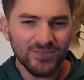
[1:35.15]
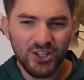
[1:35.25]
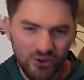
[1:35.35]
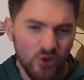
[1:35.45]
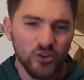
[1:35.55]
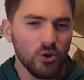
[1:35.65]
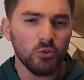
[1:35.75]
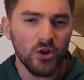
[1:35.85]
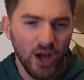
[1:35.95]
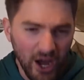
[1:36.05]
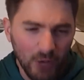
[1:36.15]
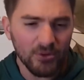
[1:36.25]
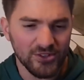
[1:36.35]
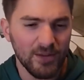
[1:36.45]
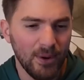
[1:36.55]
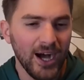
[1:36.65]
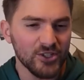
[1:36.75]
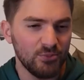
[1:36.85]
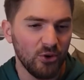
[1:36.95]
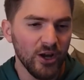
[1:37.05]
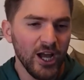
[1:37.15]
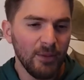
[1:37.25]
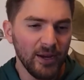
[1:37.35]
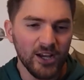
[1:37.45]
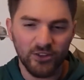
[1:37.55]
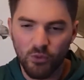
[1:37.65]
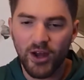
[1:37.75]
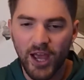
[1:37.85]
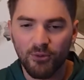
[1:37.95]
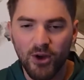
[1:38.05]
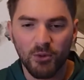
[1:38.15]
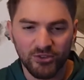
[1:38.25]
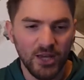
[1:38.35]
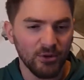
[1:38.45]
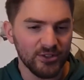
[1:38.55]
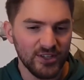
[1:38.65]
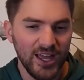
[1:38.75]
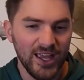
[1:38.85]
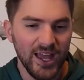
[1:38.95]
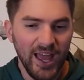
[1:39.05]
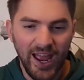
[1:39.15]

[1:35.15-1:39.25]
You knew this was 100% impossible because of what Henrock was able to say,